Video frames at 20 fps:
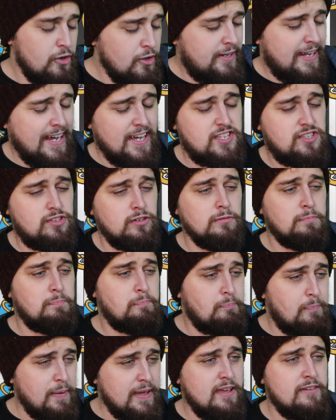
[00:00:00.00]

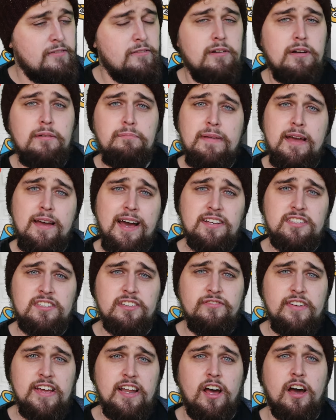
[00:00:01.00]
Newcastle beat
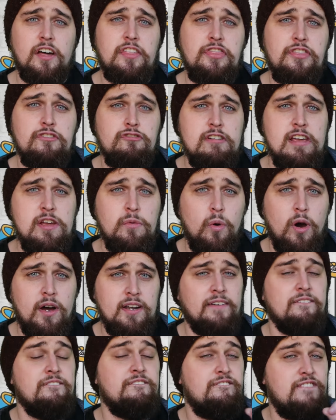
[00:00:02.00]
Aston Villa 3-1,
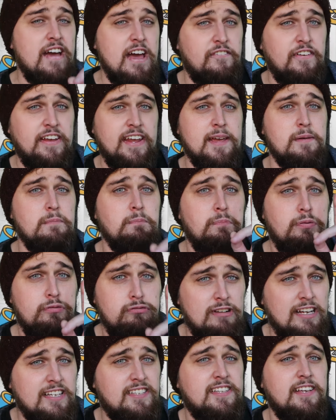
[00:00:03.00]
a very
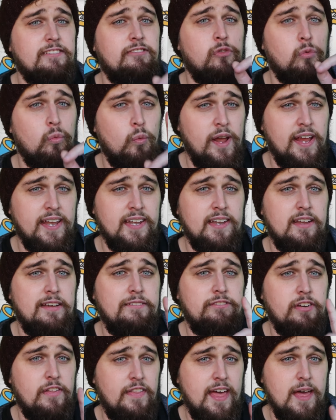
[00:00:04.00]
impressive win
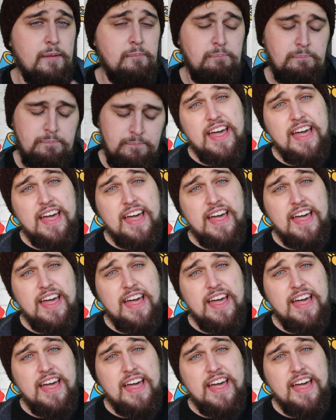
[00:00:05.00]
for them.